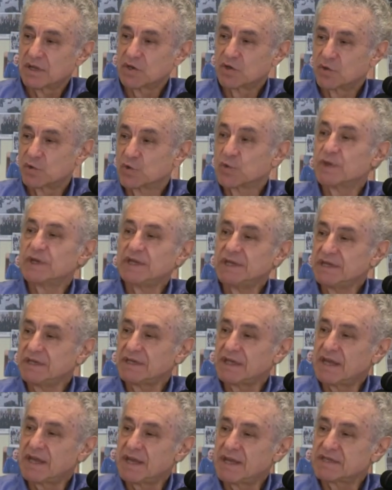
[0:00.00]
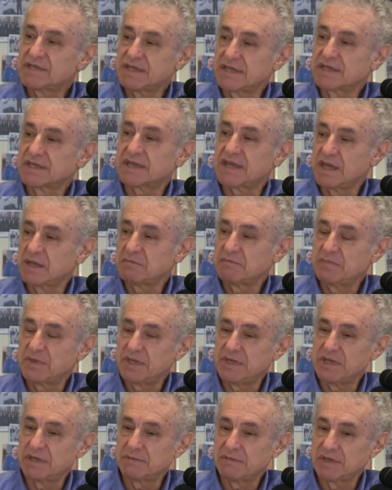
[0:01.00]
green as it can
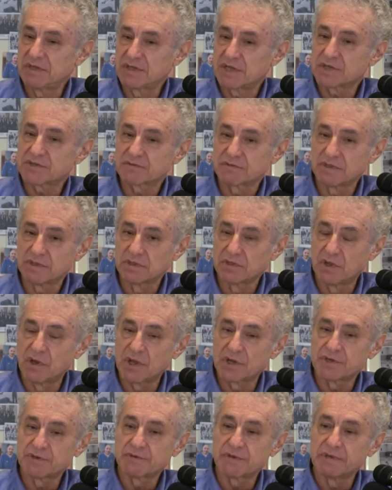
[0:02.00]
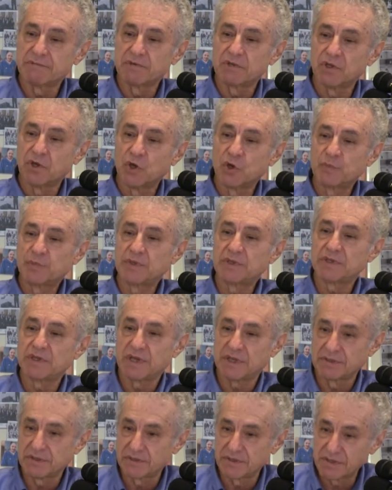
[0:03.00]
be, industrial laundry will open
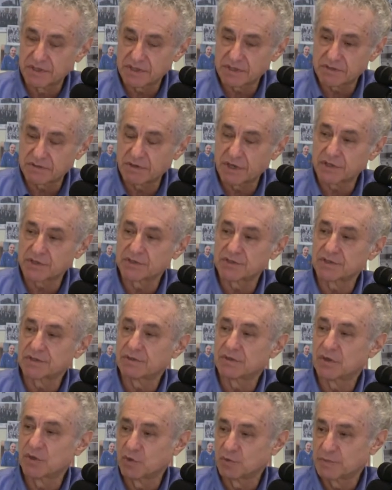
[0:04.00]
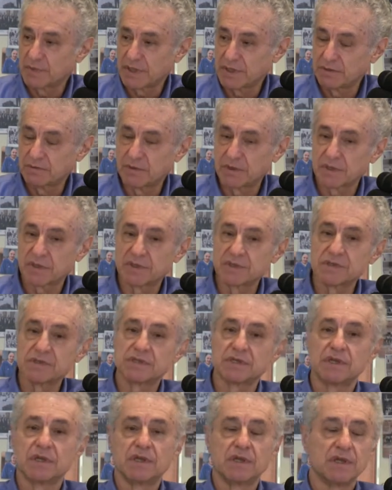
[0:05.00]
under this structure owned by the
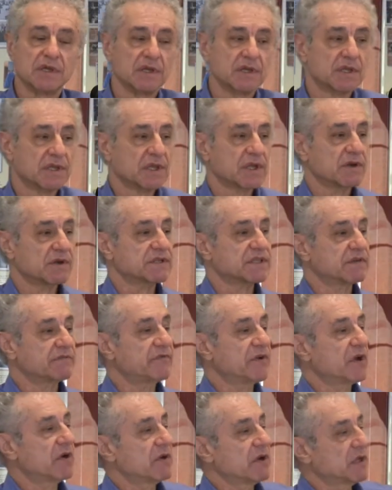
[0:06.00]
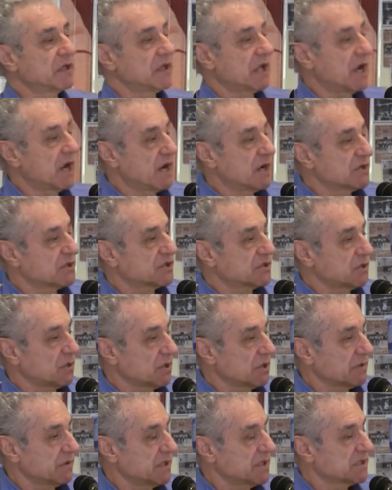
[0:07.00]
workers. There is a very large
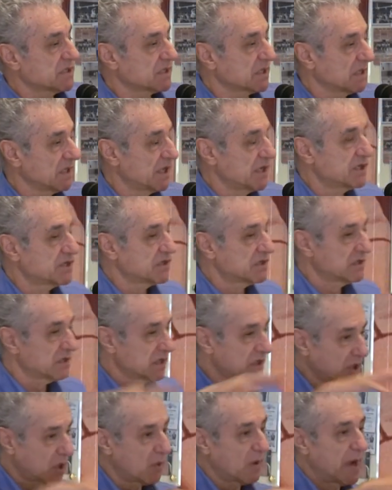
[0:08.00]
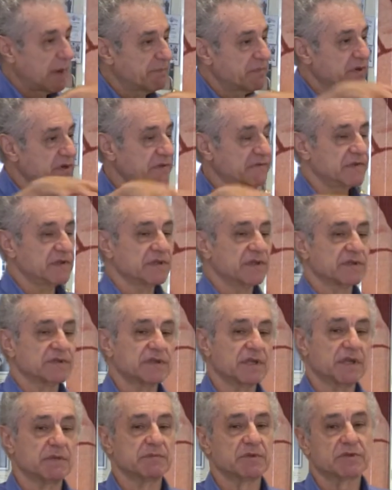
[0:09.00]
solar installation cooperative in the
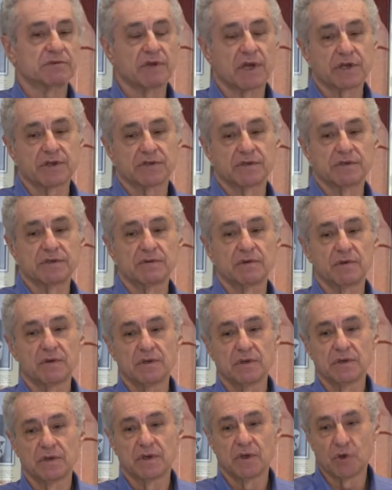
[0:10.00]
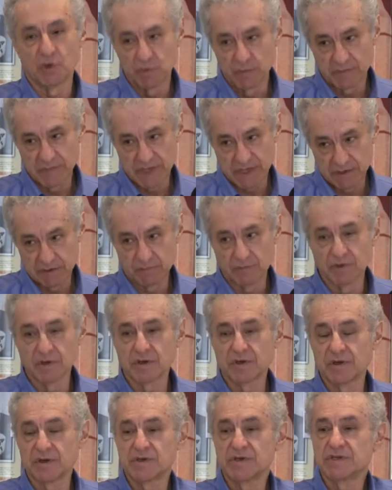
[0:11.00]
same structure owned by the
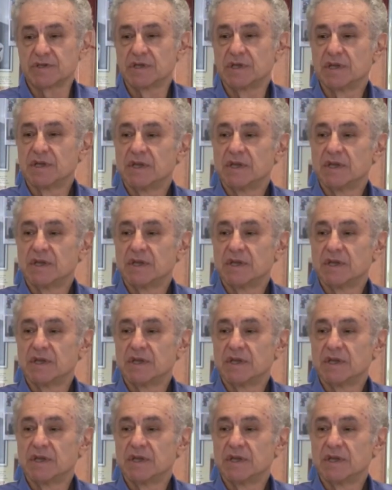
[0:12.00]
workers.